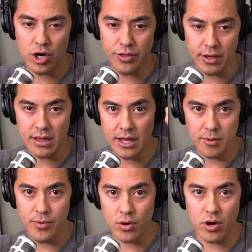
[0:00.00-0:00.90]
or the
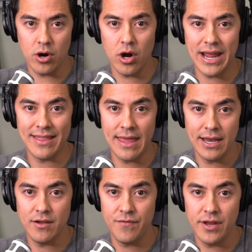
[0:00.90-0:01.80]
clickable card at the
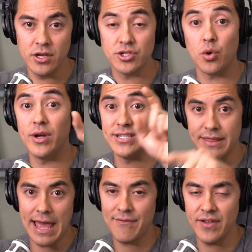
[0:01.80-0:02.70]
end of your videos going to
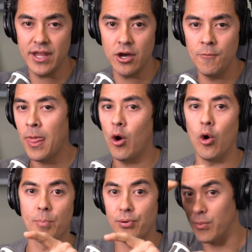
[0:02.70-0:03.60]
that video
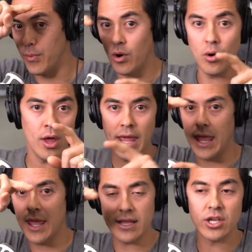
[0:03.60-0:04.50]
or promote
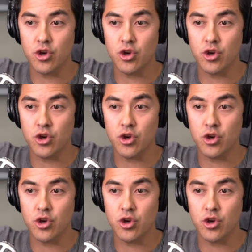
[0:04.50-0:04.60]
it.